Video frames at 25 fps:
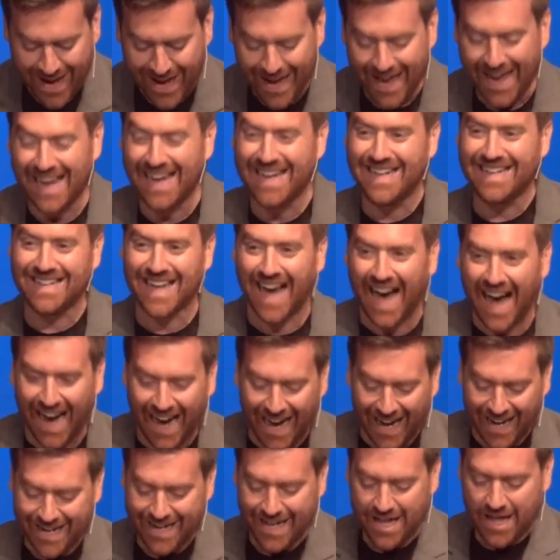a
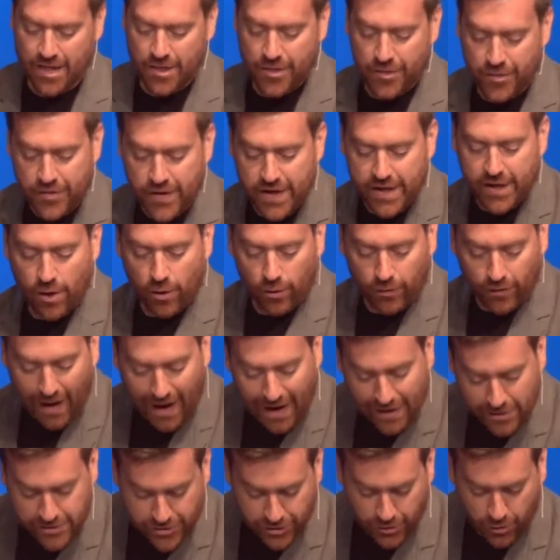
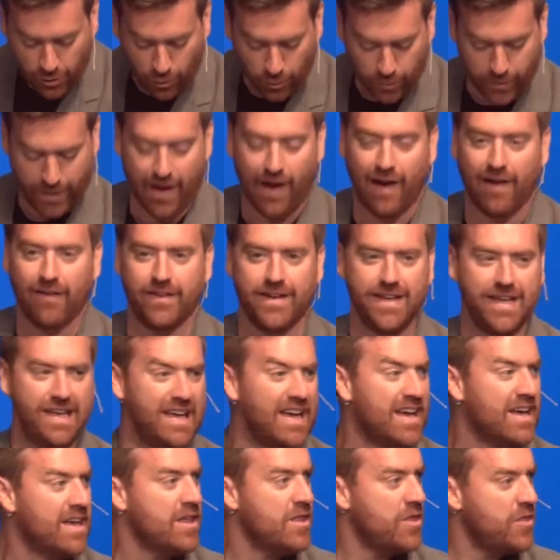non-theological reality,
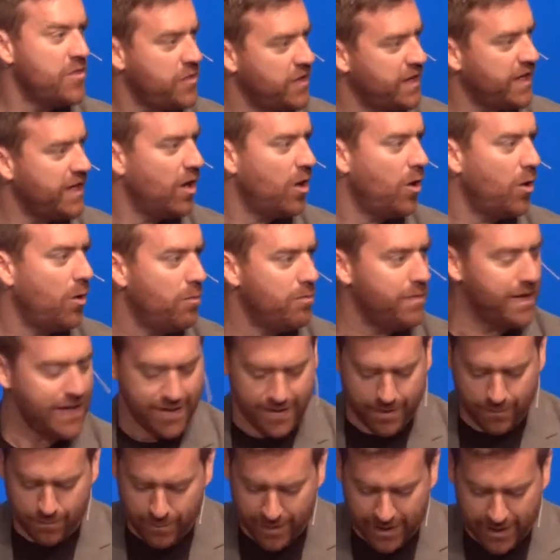theo
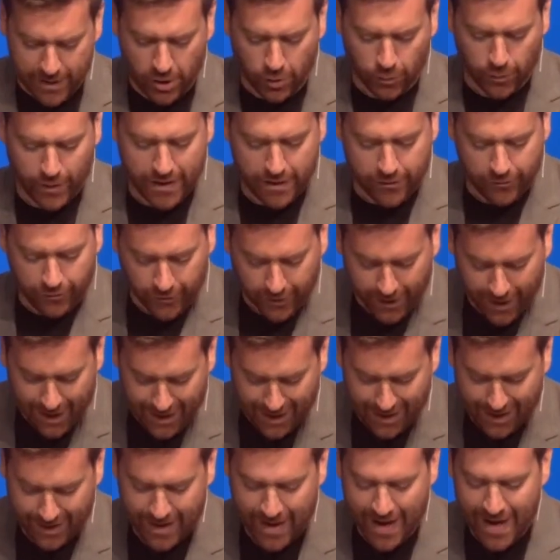meaning being Greek for
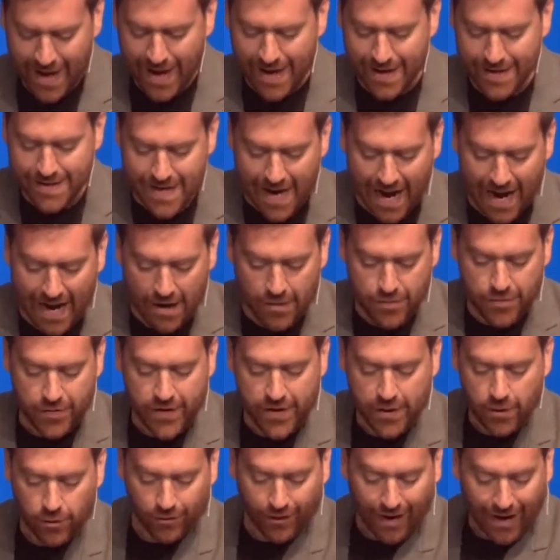God, a
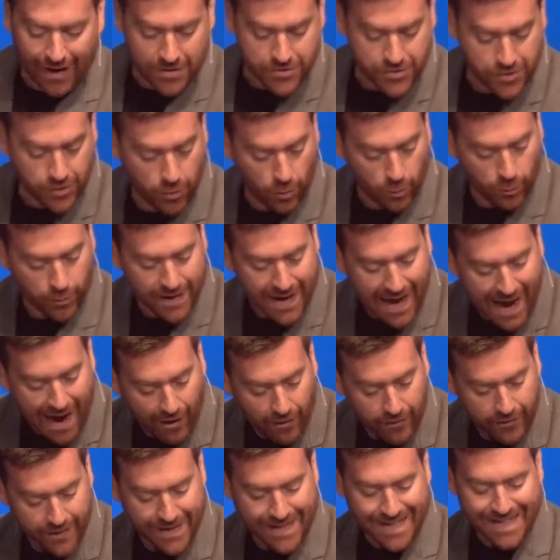non-theological
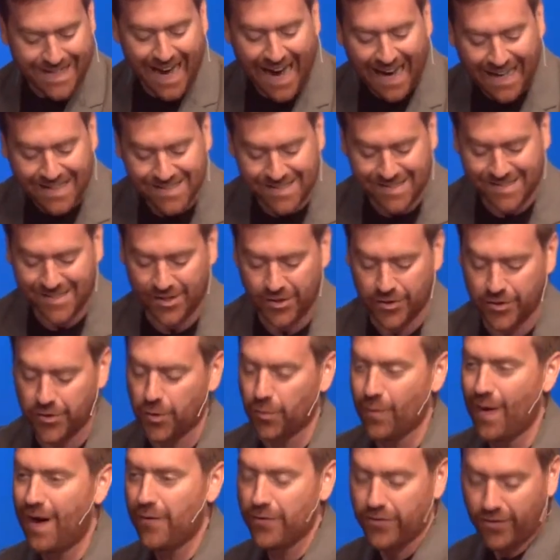reality not centered
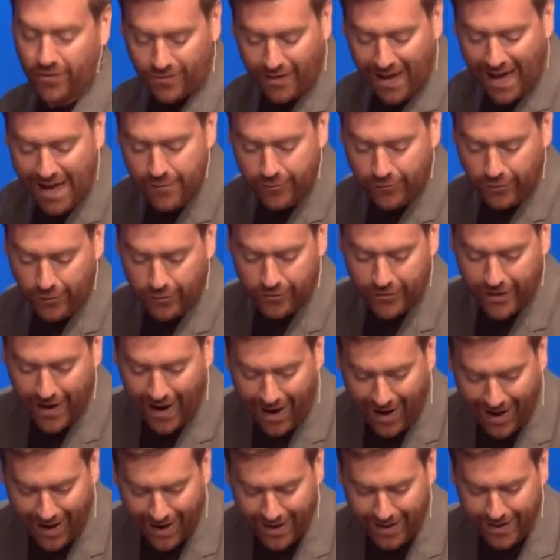around the life of
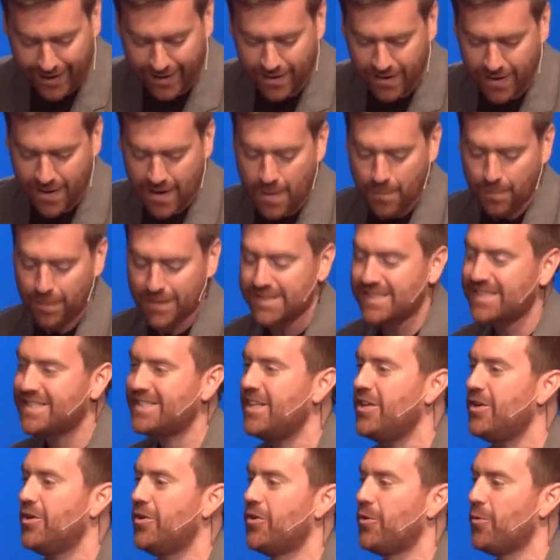God, but
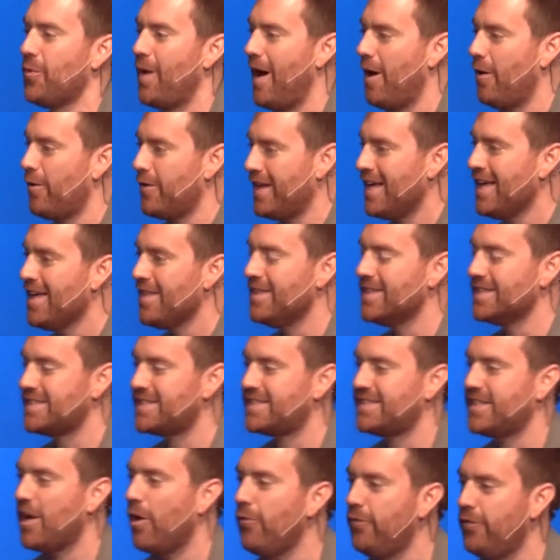centered around the
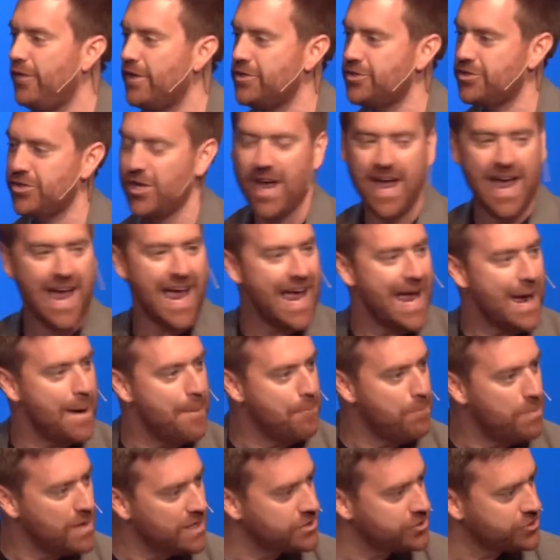selfish
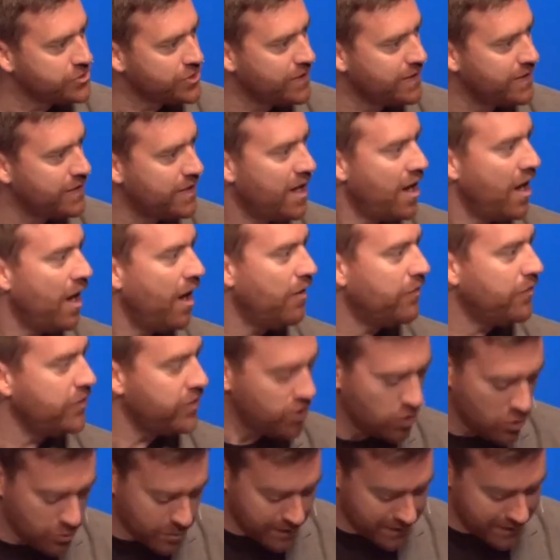ambition of
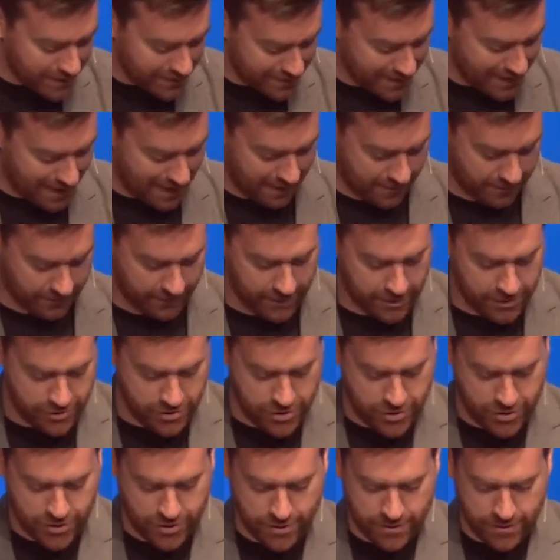human
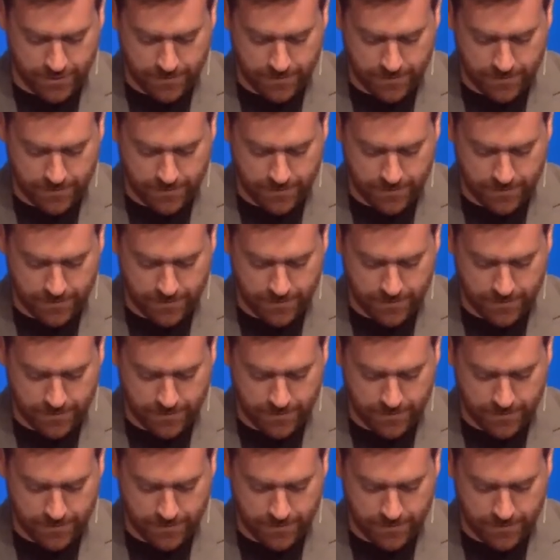knowledge.